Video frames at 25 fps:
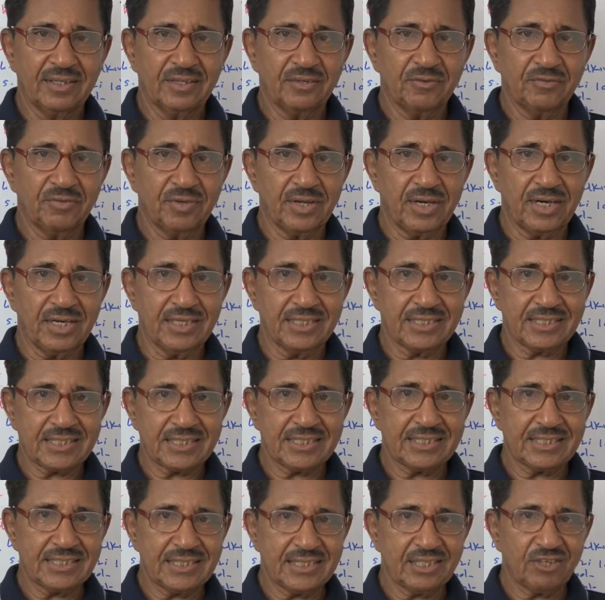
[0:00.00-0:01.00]
We are
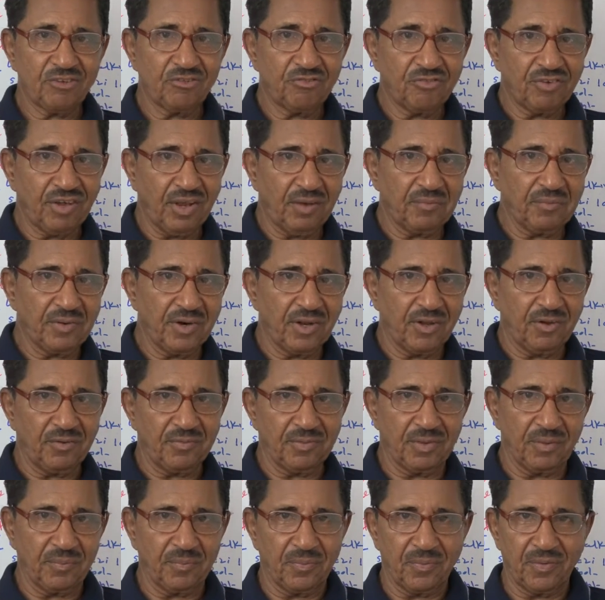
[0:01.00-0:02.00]
discussing the fabula of
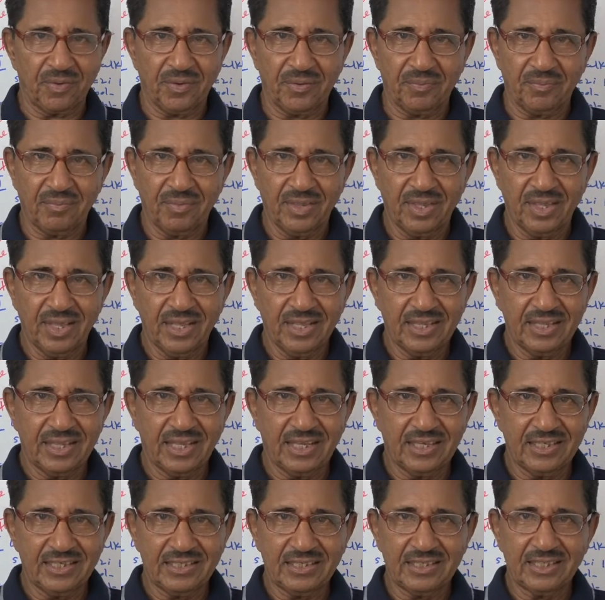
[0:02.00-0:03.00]
the poem. That
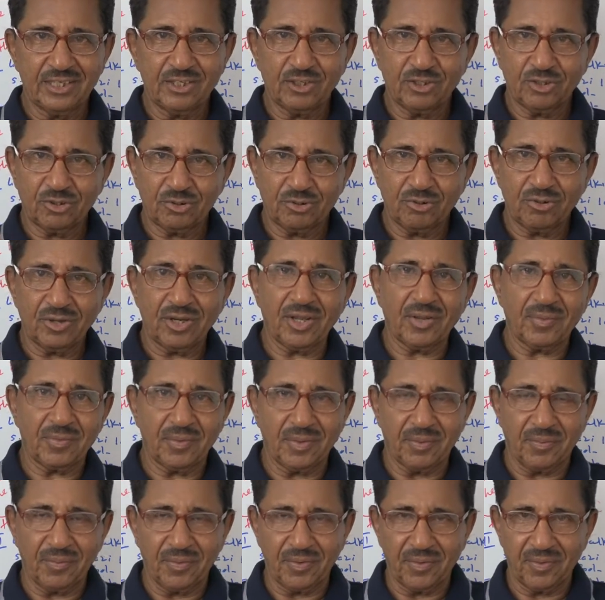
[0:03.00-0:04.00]
is the story of the
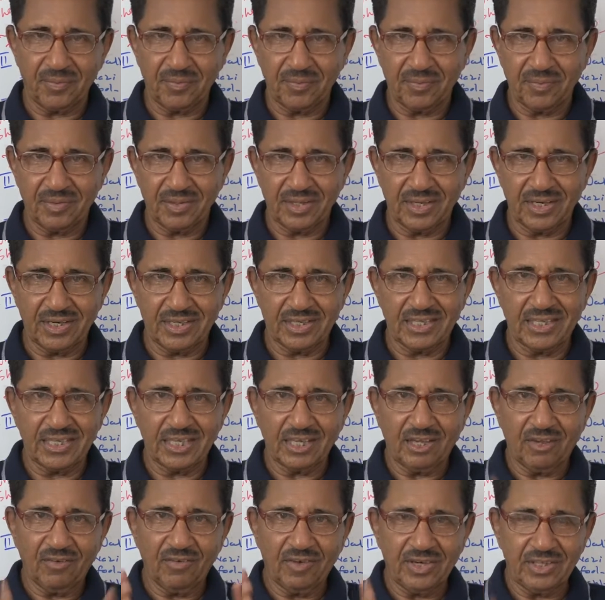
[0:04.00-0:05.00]
poem. That is
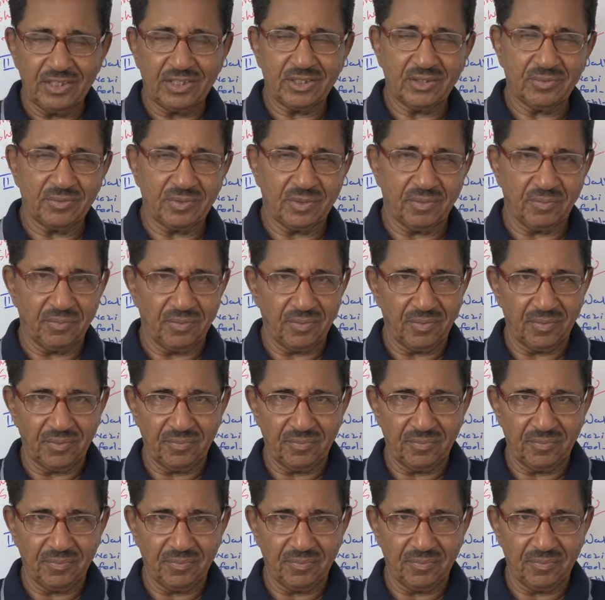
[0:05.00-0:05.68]
the events of the poem.